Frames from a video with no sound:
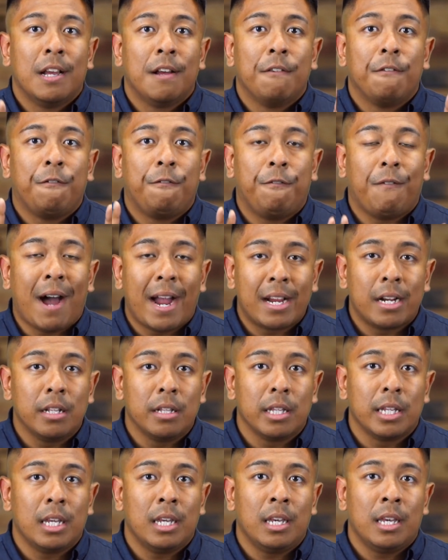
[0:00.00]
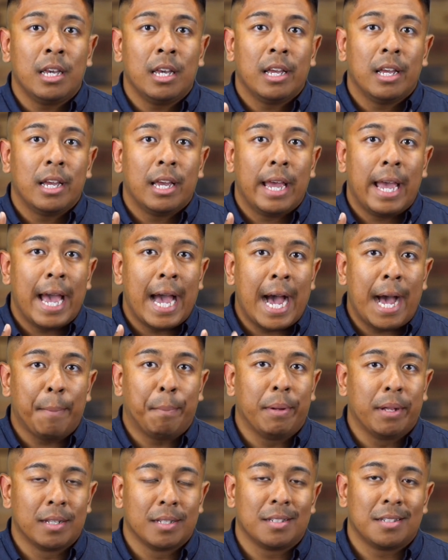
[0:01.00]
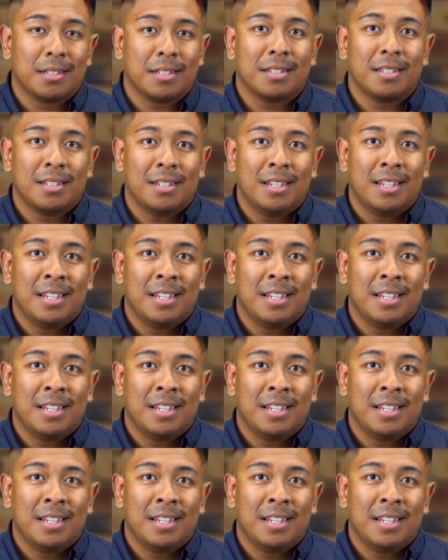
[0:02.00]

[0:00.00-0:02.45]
finally happens.